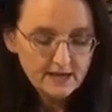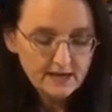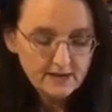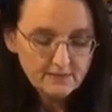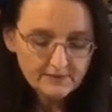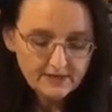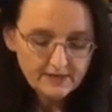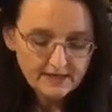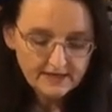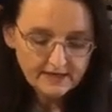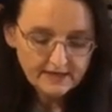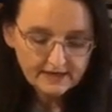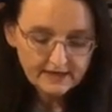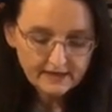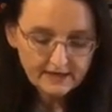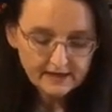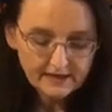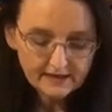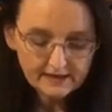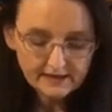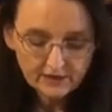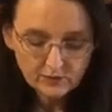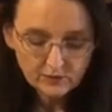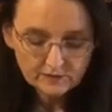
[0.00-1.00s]
Pinning,
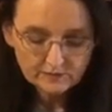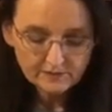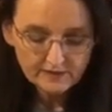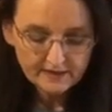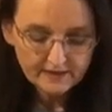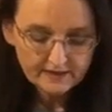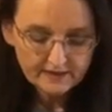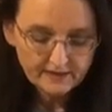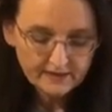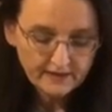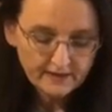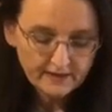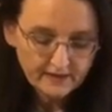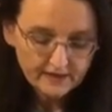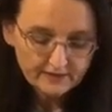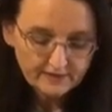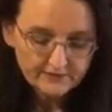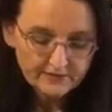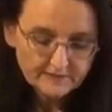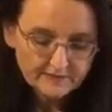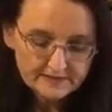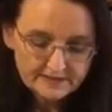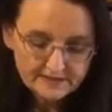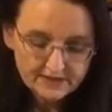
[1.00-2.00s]
and I always pin, if
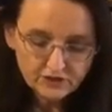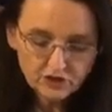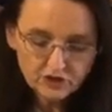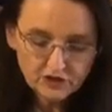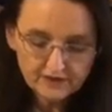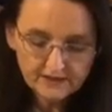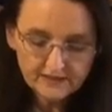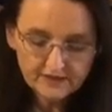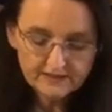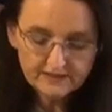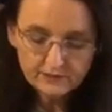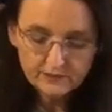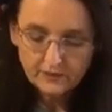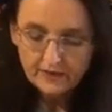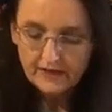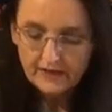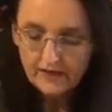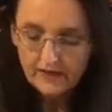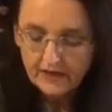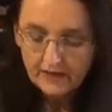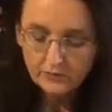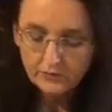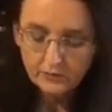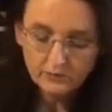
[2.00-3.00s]
I'm stitching this way,
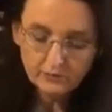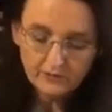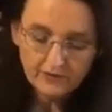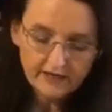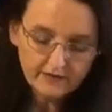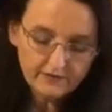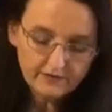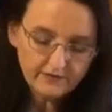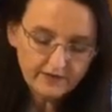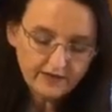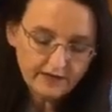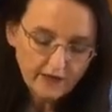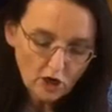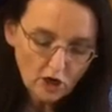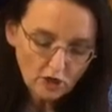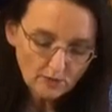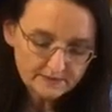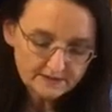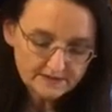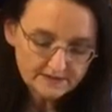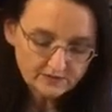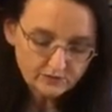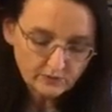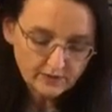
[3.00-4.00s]
I would pin the
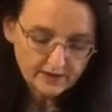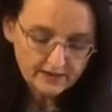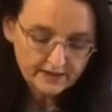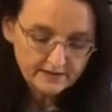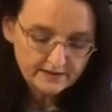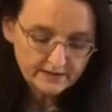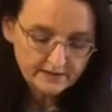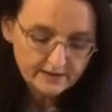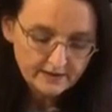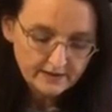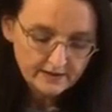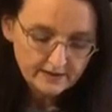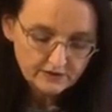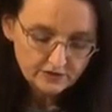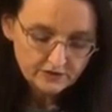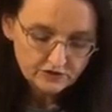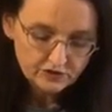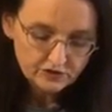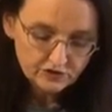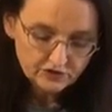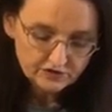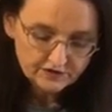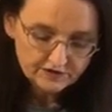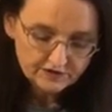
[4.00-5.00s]
opposite way,
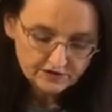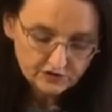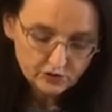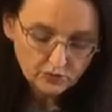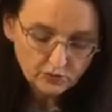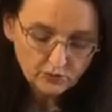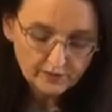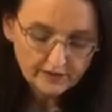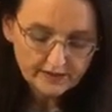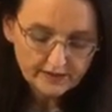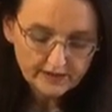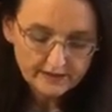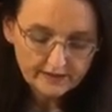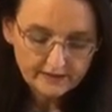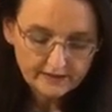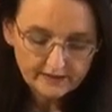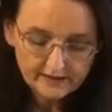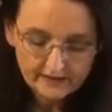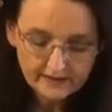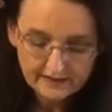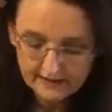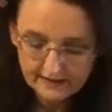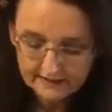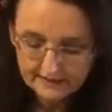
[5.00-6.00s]
just so we can
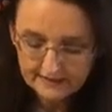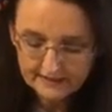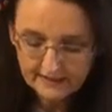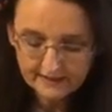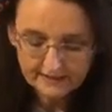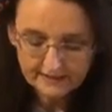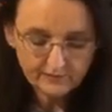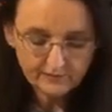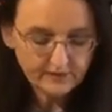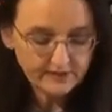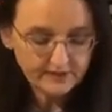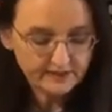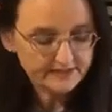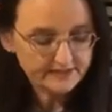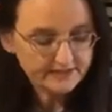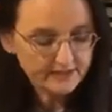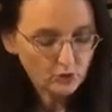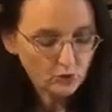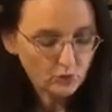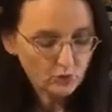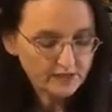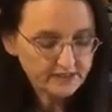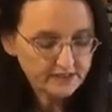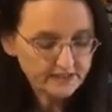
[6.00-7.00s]
take the pins up
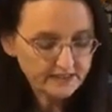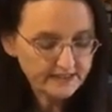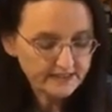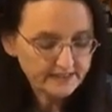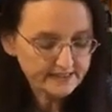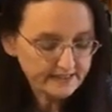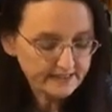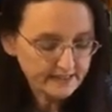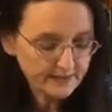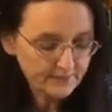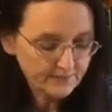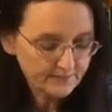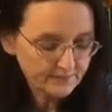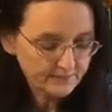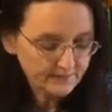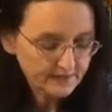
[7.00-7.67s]
quite easily.